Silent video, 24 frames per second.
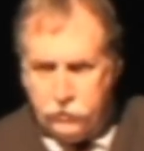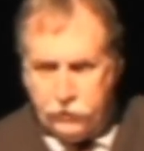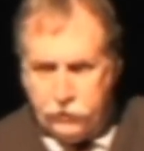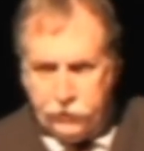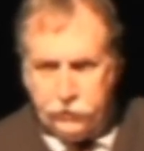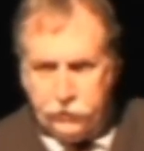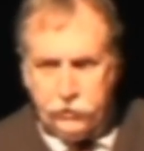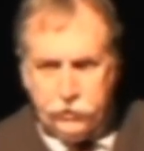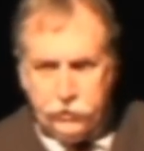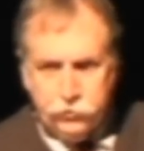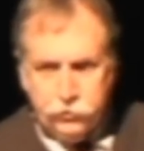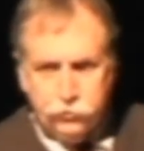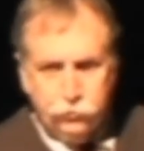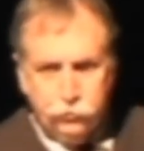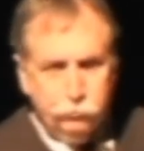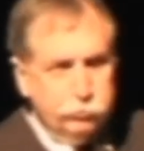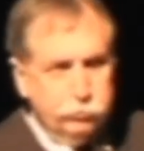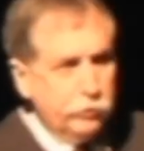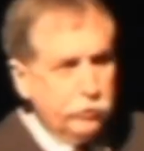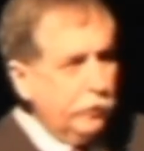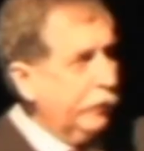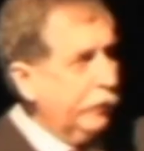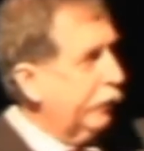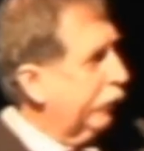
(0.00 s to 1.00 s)
unless you
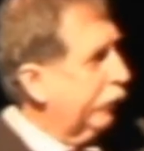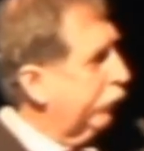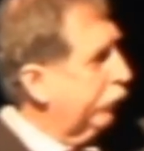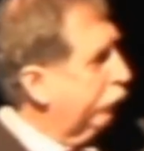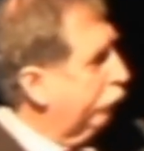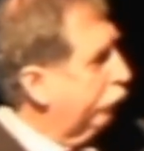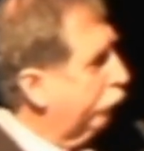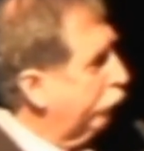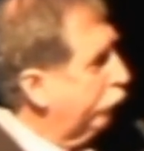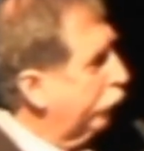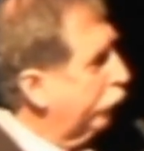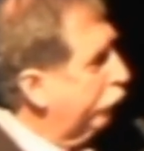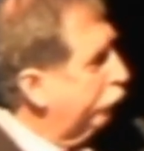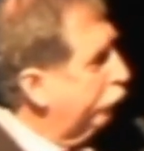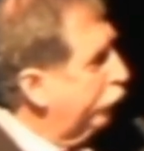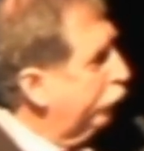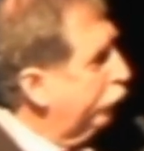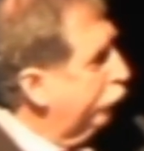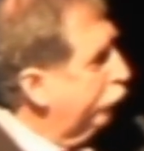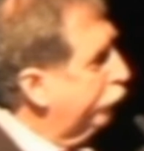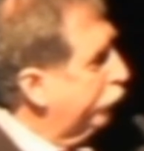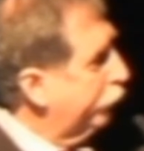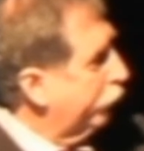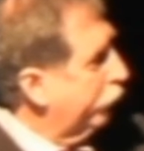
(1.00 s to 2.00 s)
plan for the
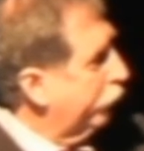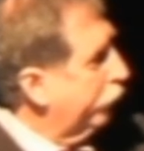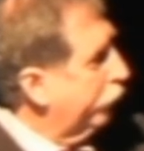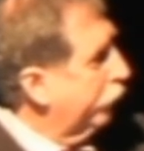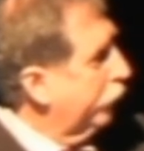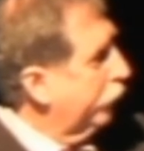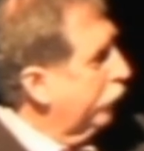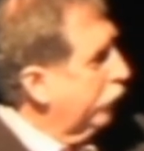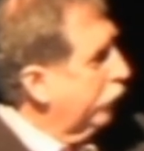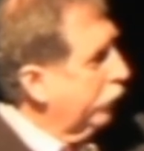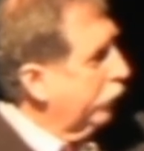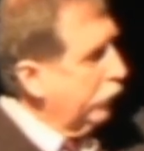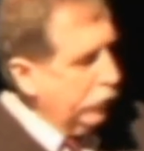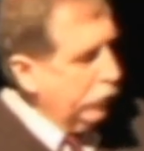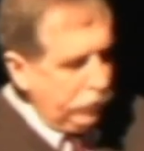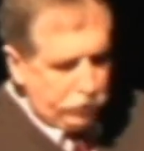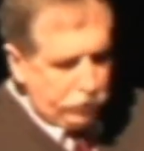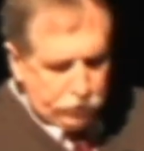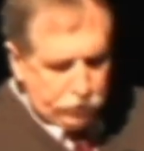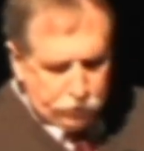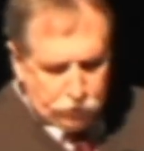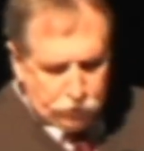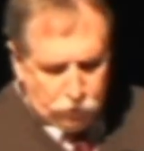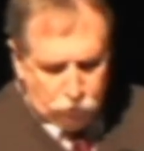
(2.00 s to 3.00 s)
future.
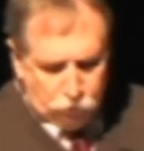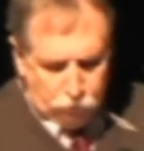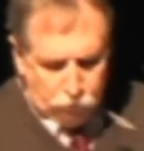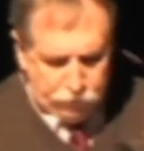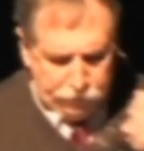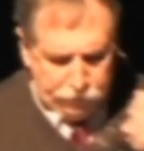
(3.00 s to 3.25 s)
You know,